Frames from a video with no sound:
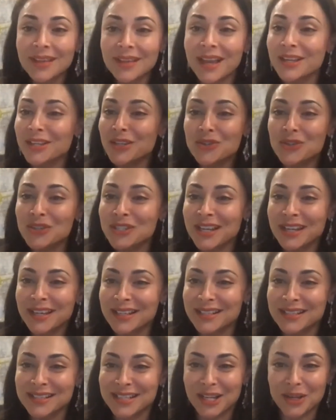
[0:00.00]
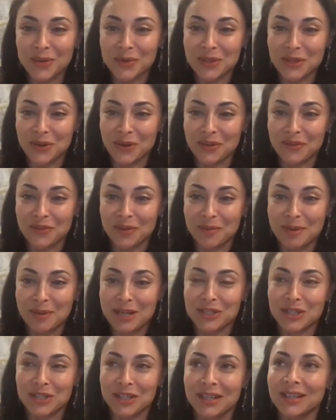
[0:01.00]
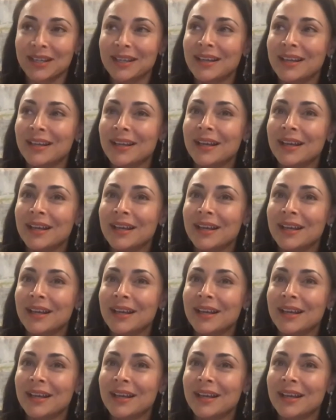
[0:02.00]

and you just can't get stale with your information.